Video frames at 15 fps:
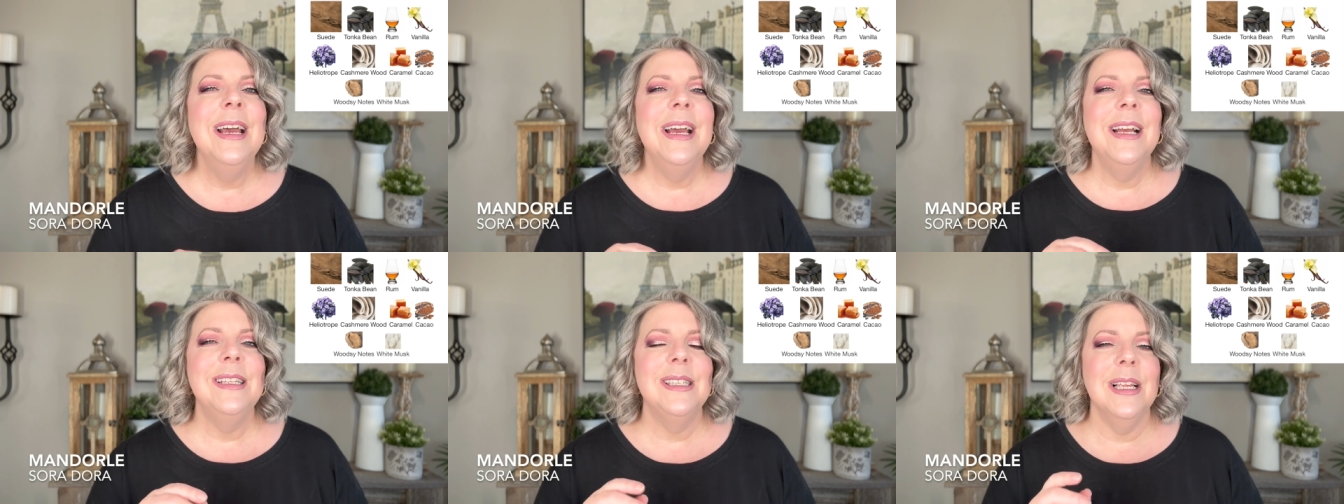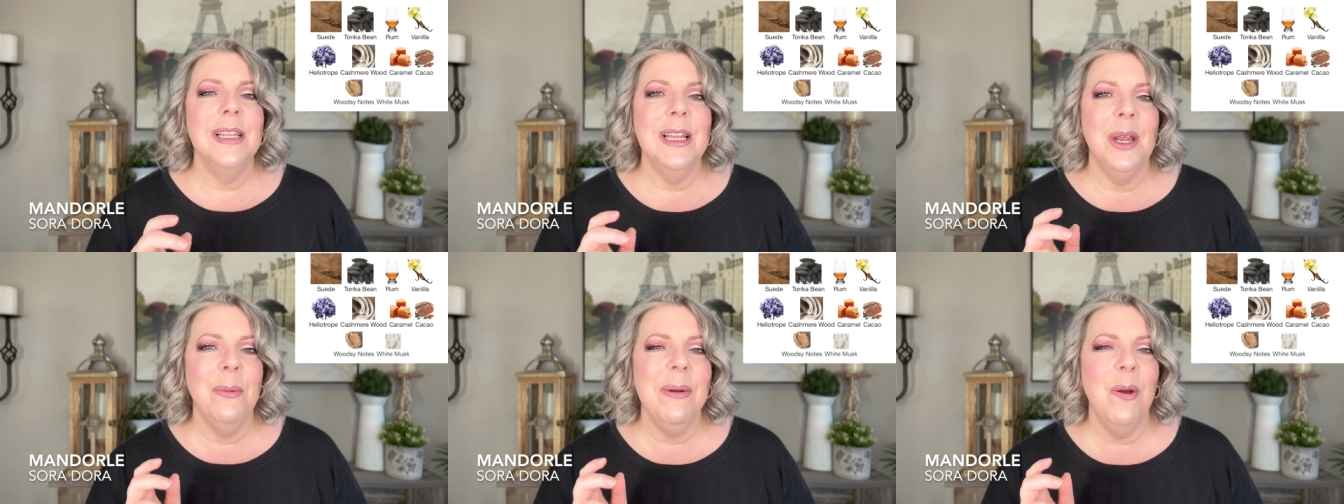It's a
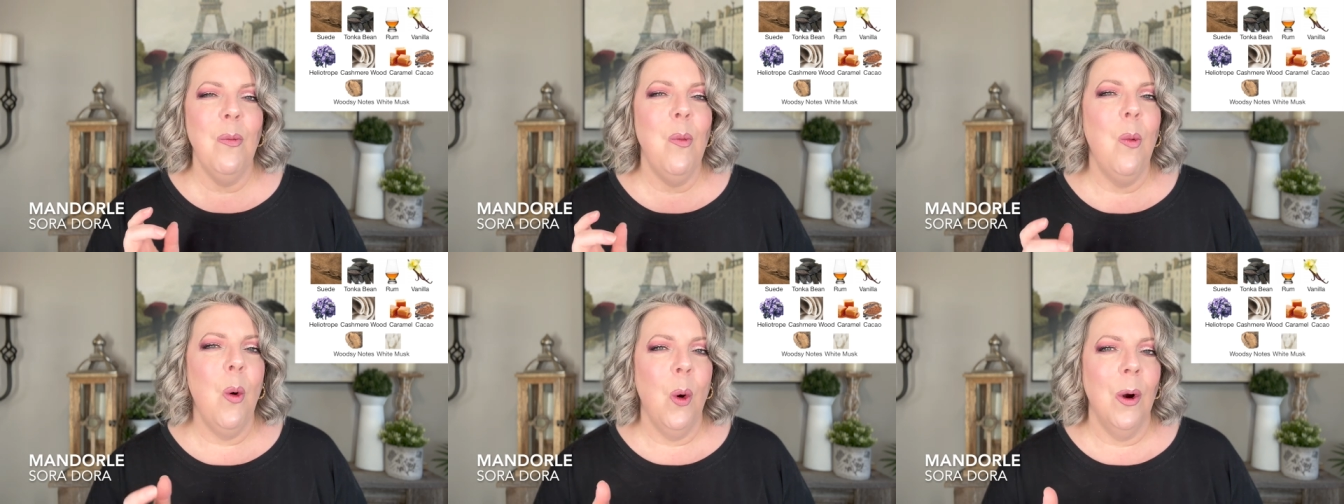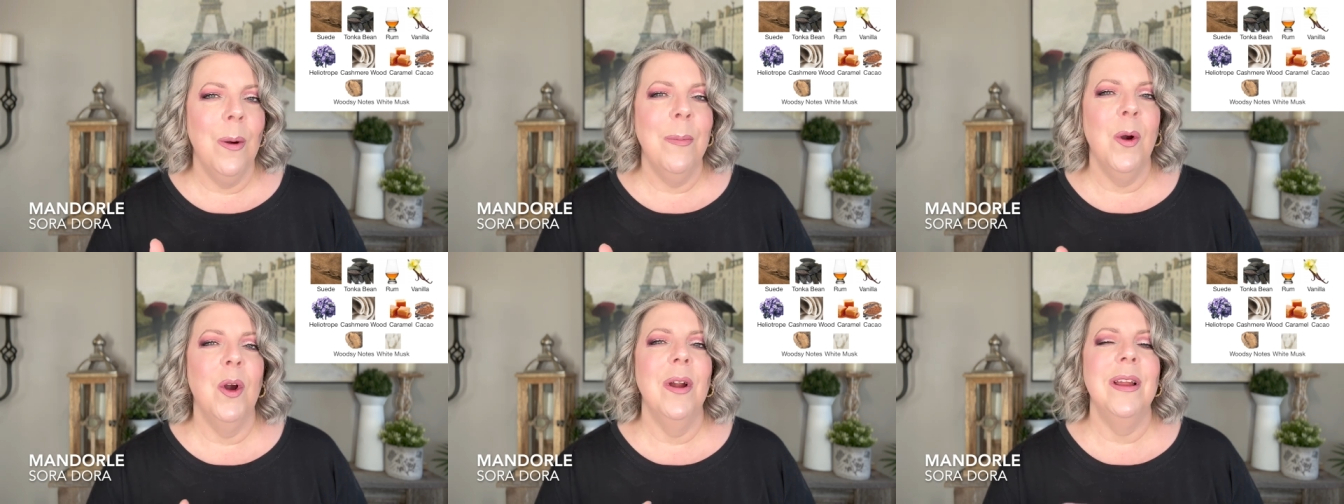little bit
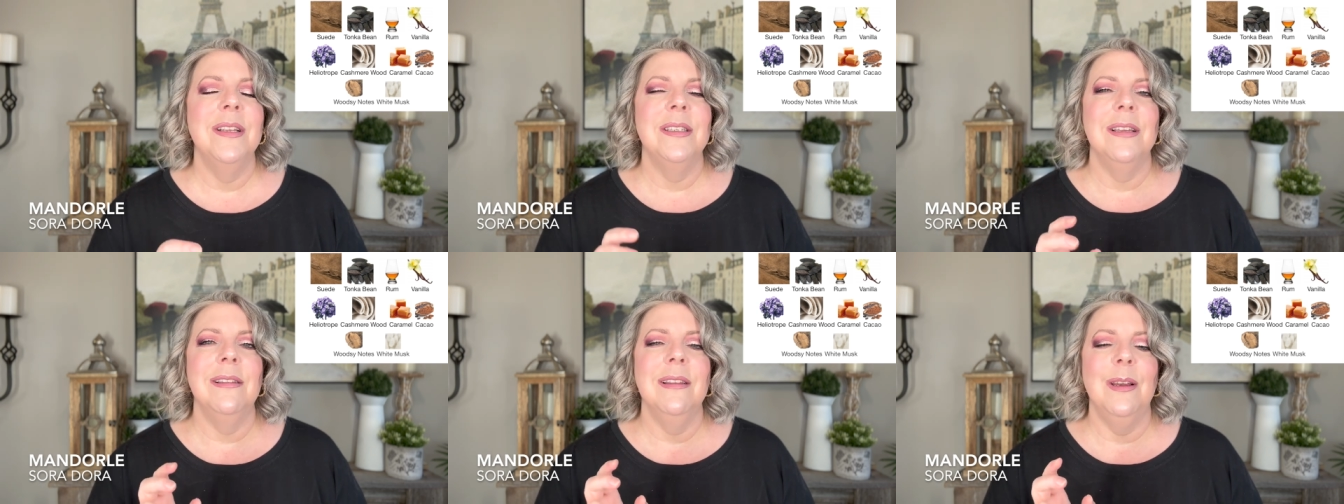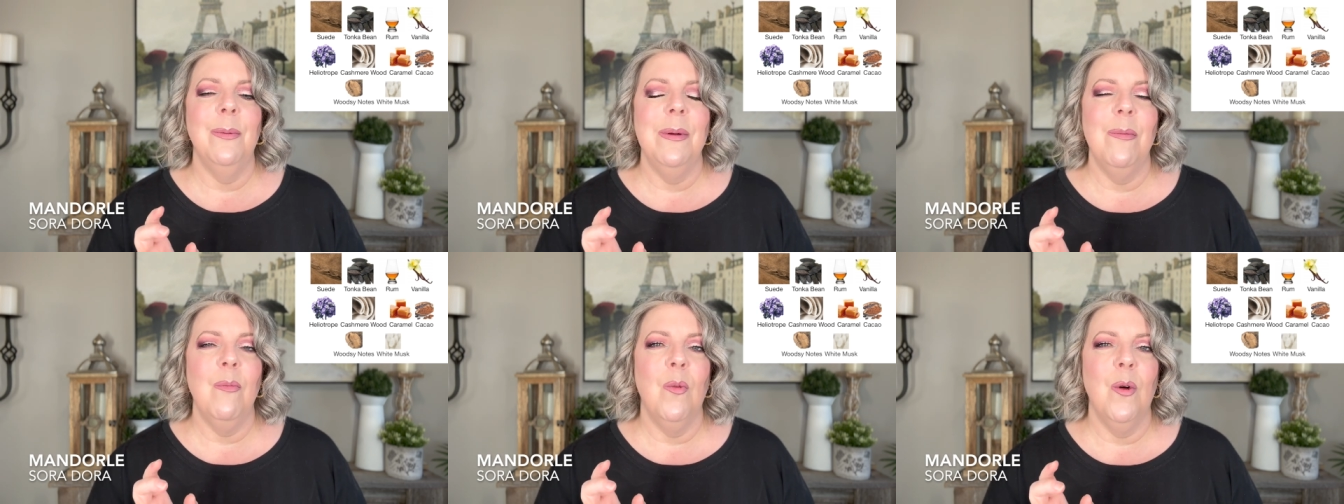warmer. It's a little
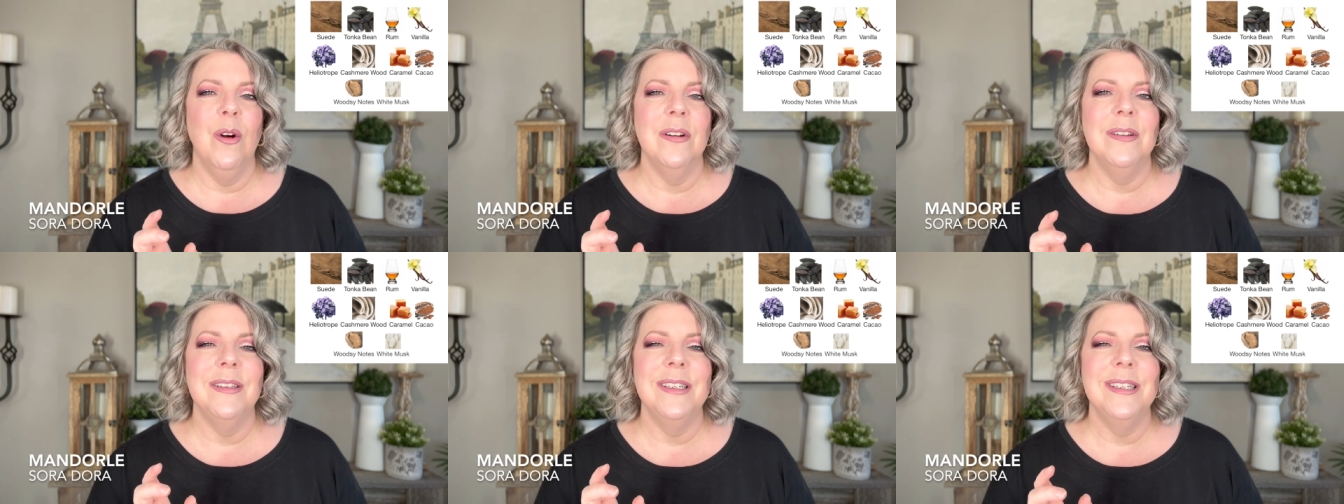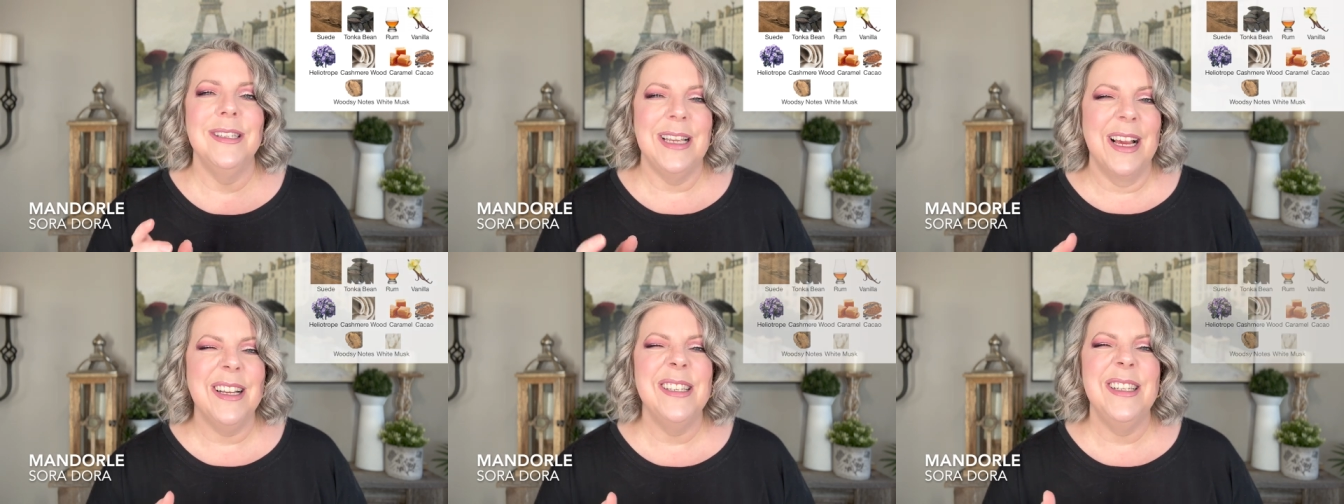bit more
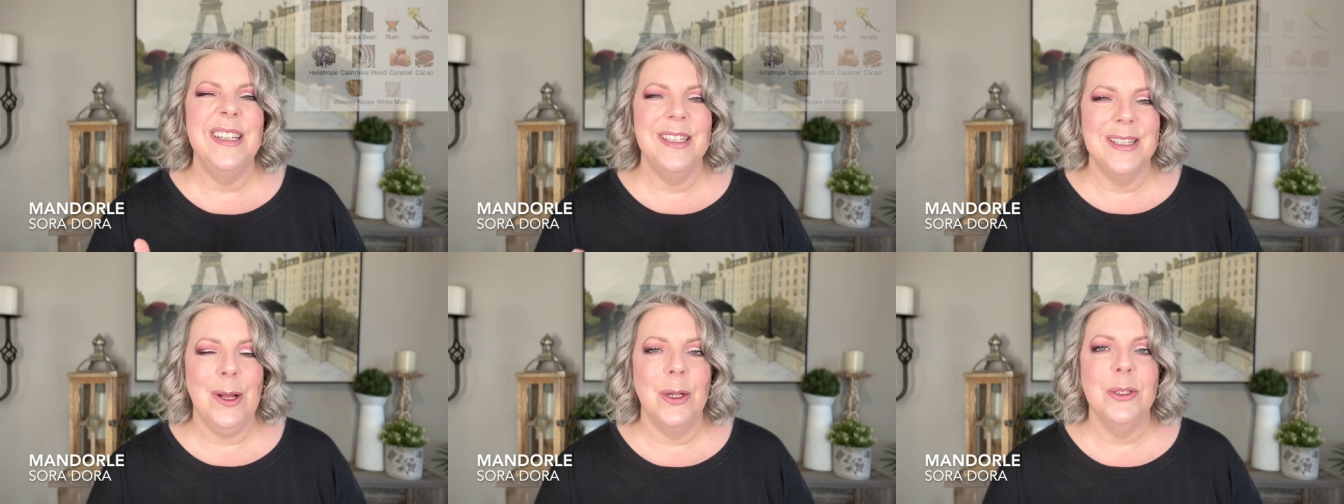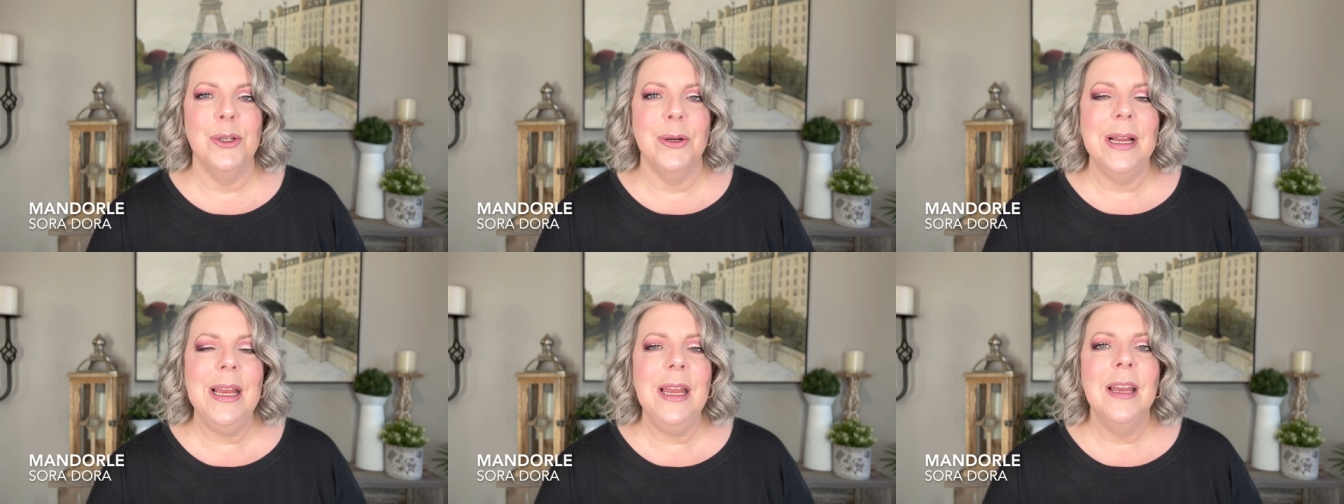sexy,
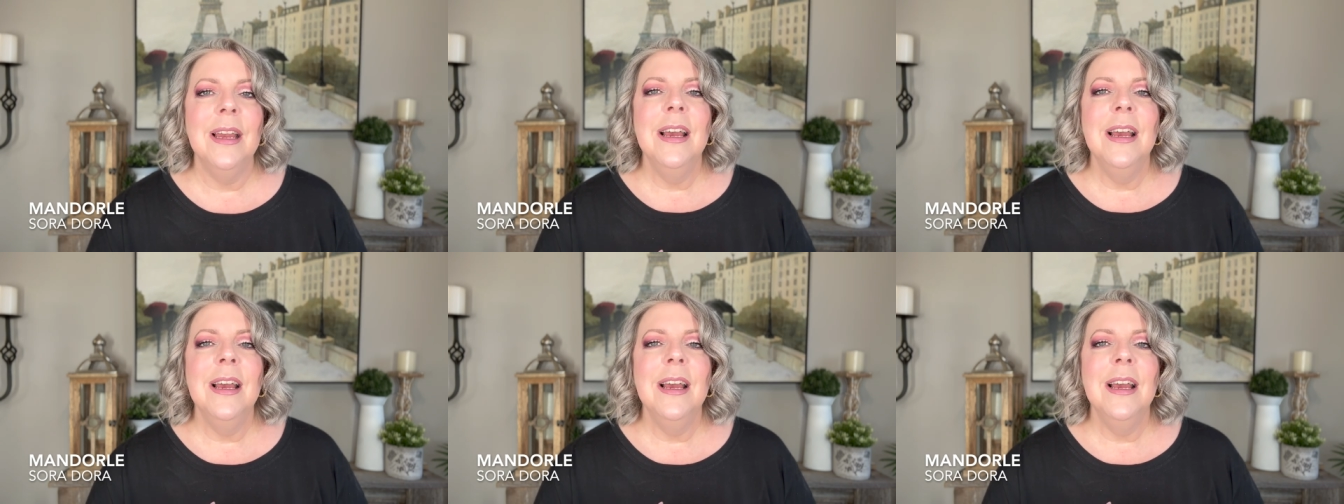sultry.